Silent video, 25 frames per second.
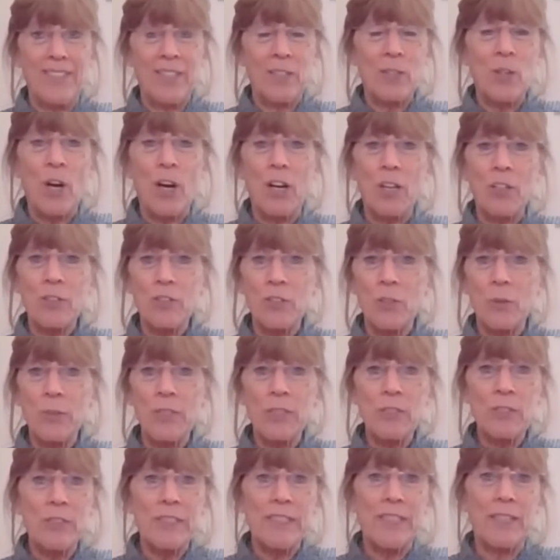There also,
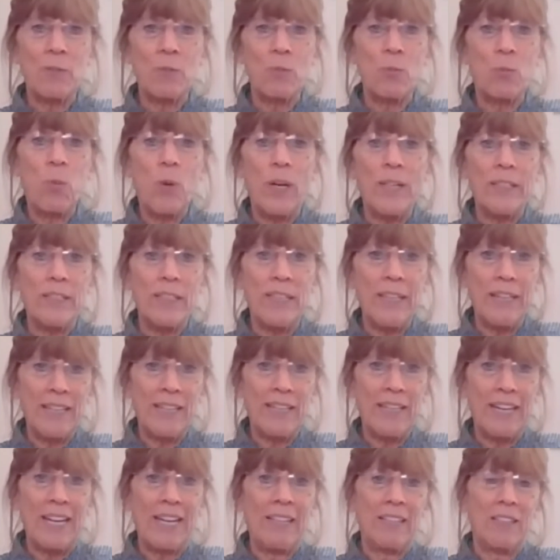we look at what
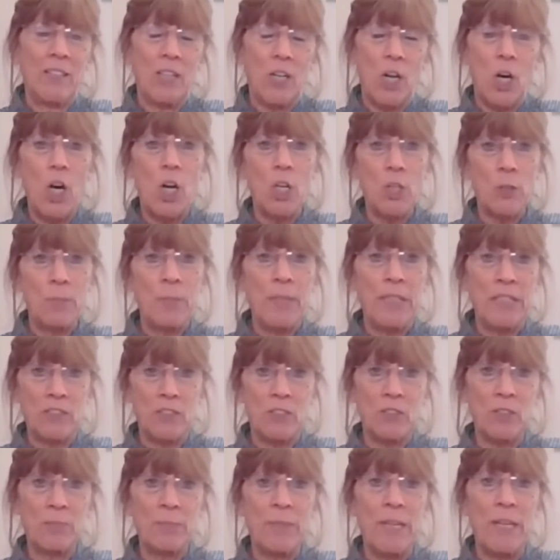can augment.
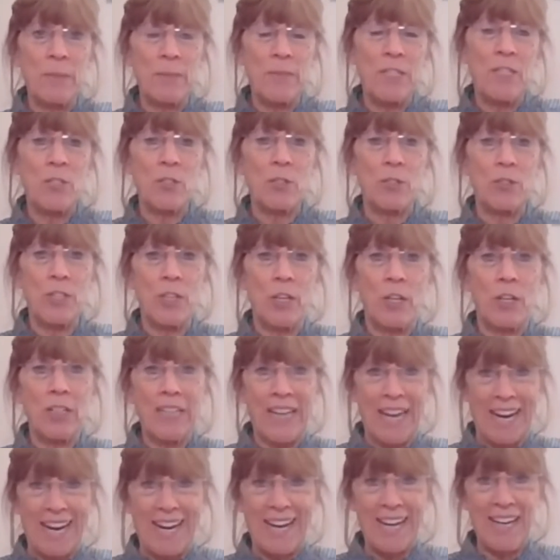So maybe your
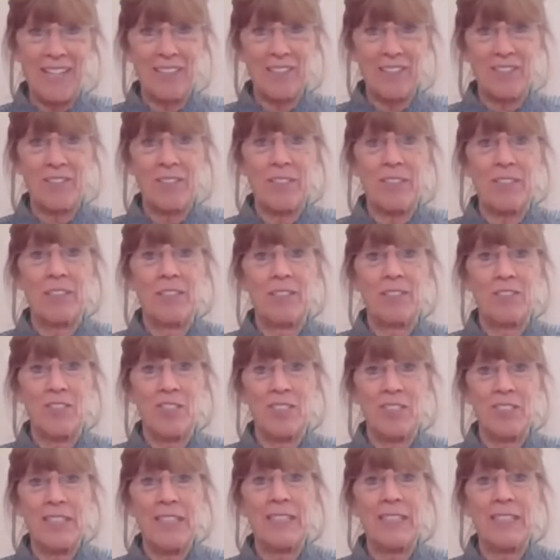dog has the